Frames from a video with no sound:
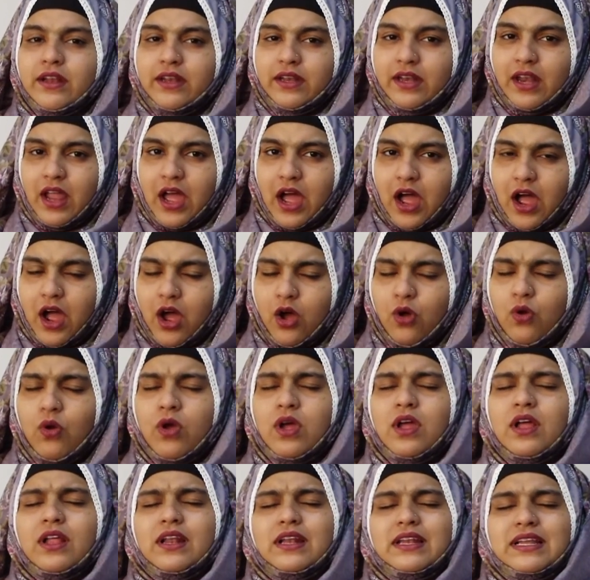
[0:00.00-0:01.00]
Now
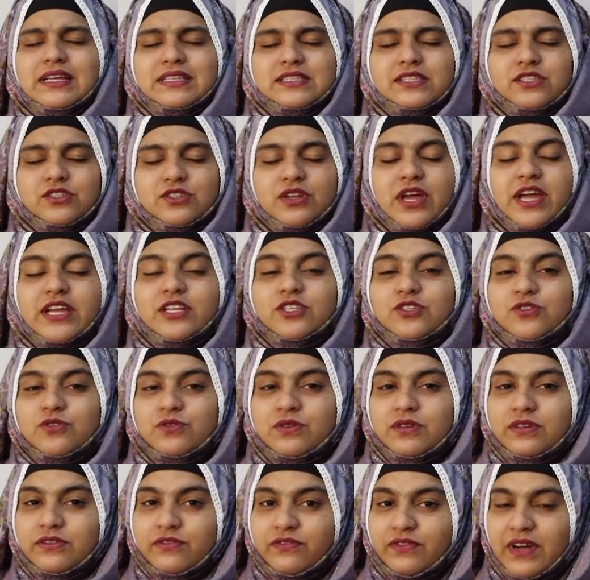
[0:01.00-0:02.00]
let's try to
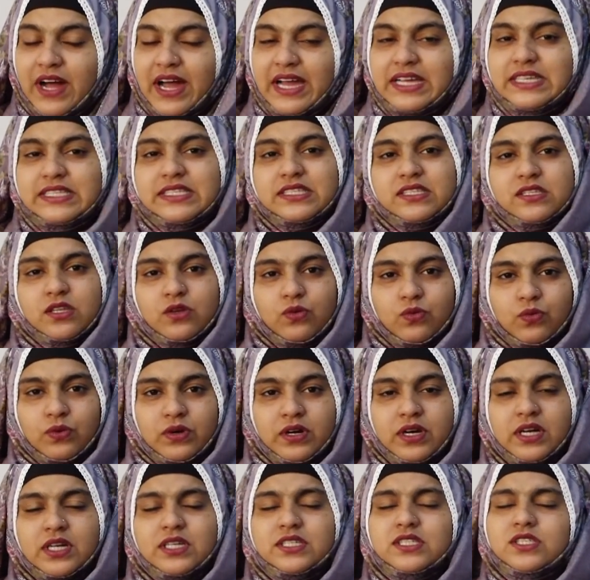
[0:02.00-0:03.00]
revise the
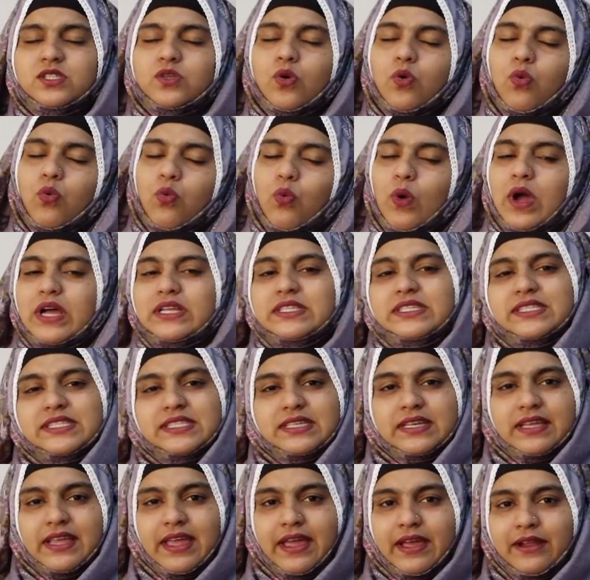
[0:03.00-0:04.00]
words once
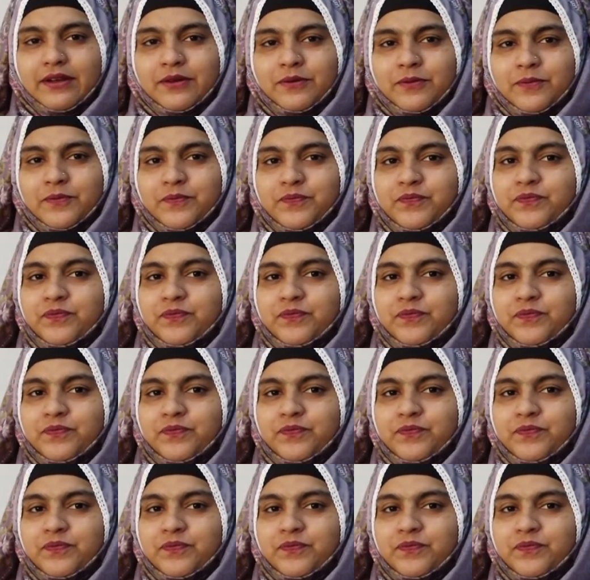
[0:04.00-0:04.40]
again.